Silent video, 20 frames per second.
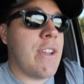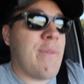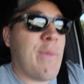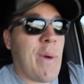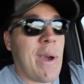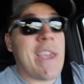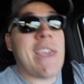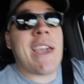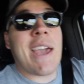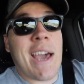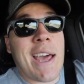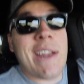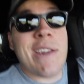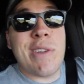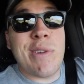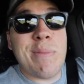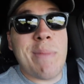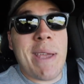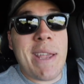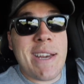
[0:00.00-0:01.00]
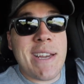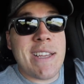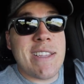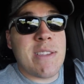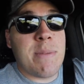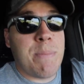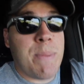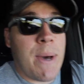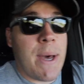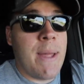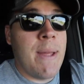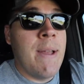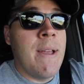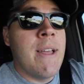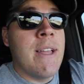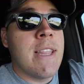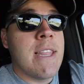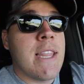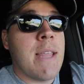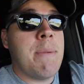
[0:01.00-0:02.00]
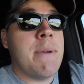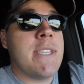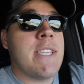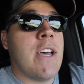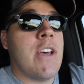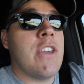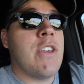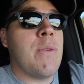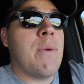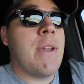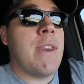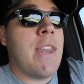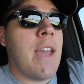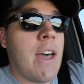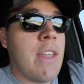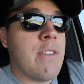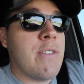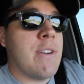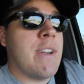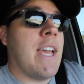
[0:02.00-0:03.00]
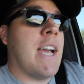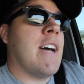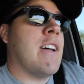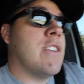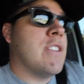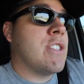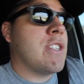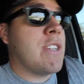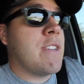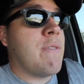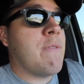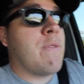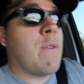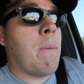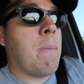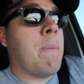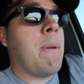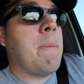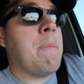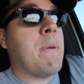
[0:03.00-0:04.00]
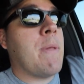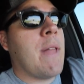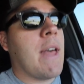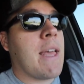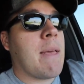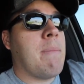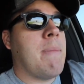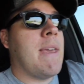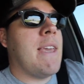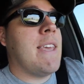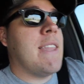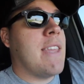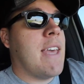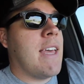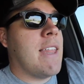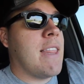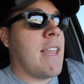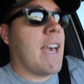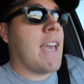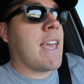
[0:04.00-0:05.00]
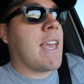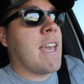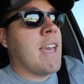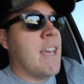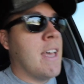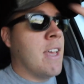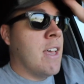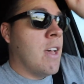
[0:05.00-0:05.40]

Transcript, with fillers: of why you gotta do maintenance, but let me tell you another analogy for people like me that like